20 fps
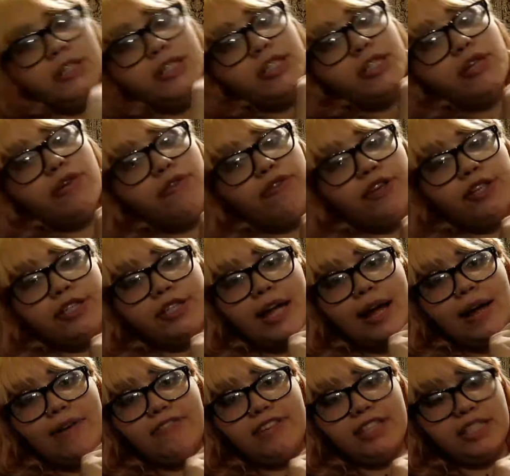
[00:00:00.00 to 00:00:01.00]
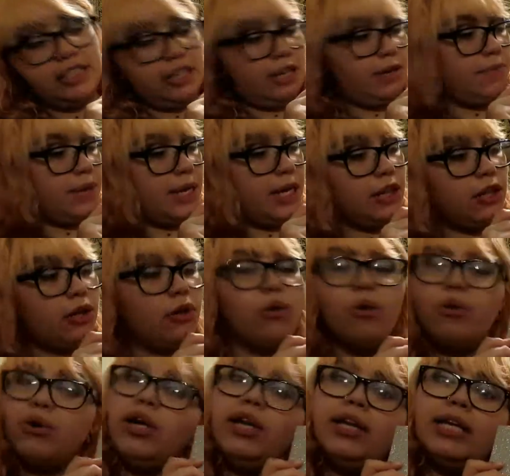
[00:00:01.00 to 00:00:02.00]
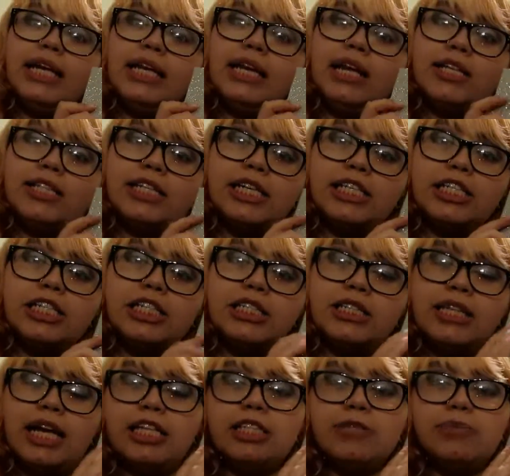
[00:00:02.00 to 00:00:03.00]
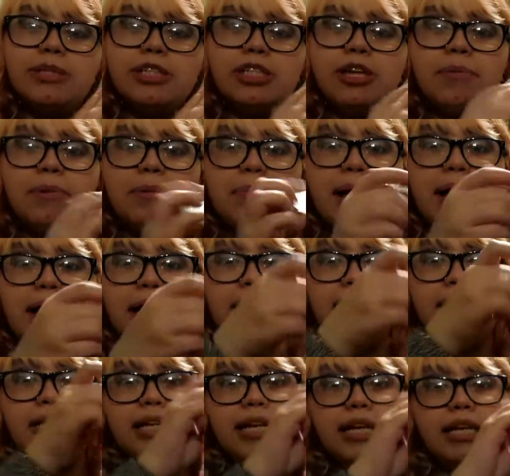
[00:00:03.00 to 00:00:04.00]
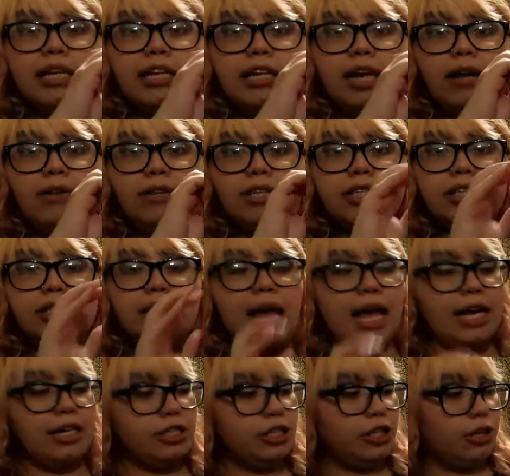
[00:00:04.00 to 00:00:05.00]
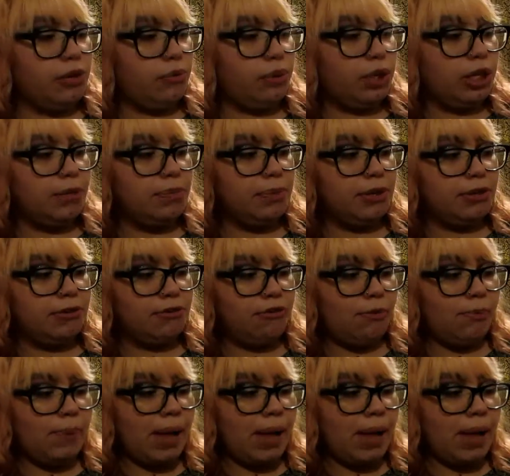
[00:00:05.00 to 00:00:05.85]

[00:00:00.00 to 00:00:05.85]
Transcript: So first off is going to be the Laura Lee Los Angeles Cats Pajama Palette. Now this is actually a really beautiful